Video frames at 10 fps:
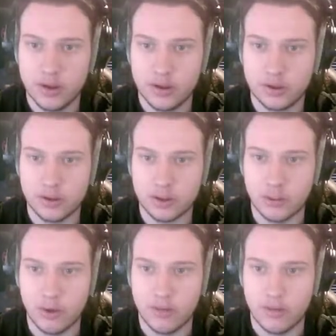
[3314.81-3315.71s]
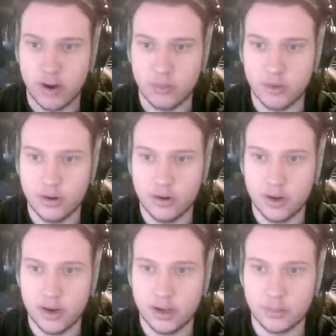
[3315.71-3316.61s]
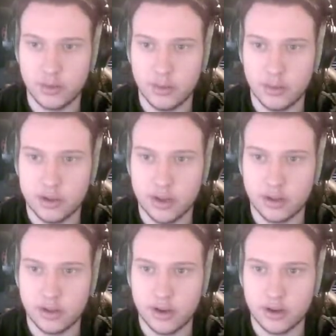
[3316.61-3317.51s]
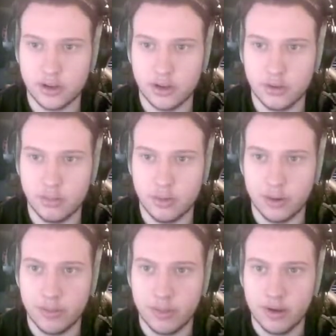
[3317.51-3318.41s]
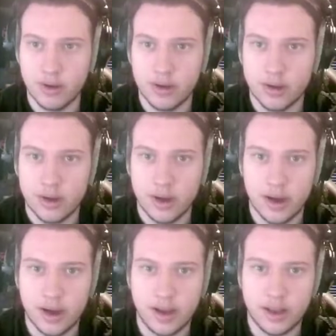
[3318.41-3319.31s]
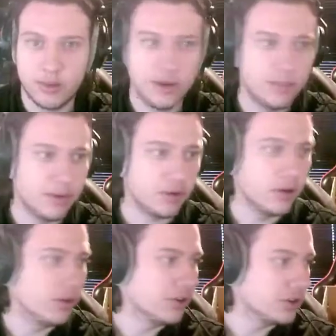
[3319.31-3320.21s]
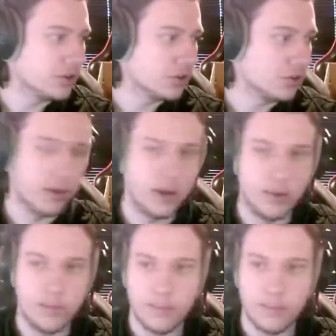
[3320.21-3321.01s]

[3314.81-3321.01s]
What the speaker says: Destructible environment. It has some debug things in there still, but let's wait a bit for all the shaders to compile.